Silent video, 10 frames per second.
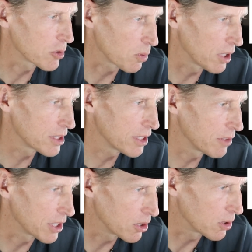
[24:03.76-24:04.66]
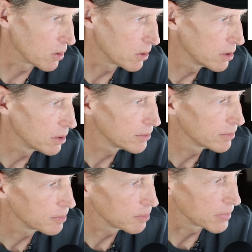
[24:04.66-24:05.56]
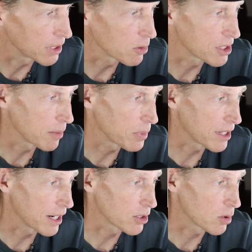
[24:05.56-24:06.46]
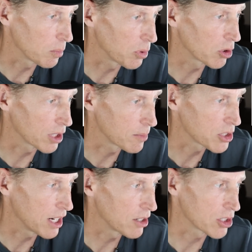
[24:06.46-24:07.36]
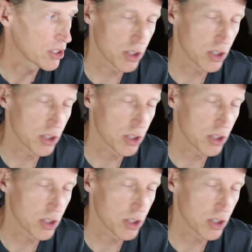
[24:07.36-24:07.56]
was relatively new. But they were sympathetic to our program's challenges.